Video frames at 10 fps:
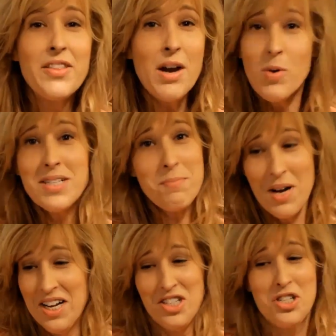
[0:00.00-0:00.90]
that wasn't
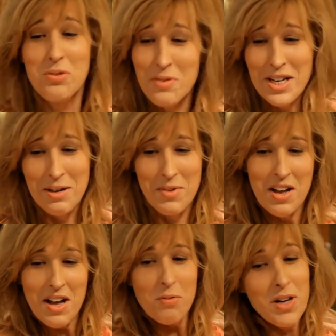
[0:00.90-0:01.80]
much cream.
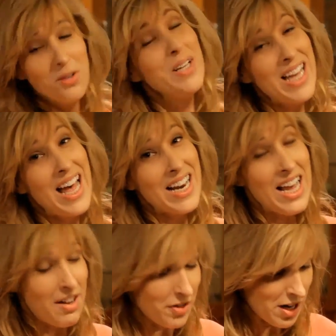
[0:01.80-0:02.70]
We only had a
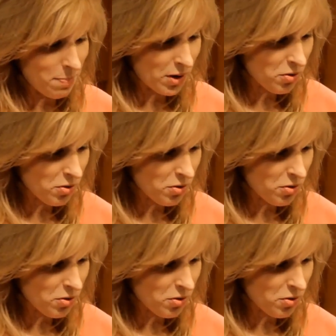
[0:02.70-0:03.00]
half a cup of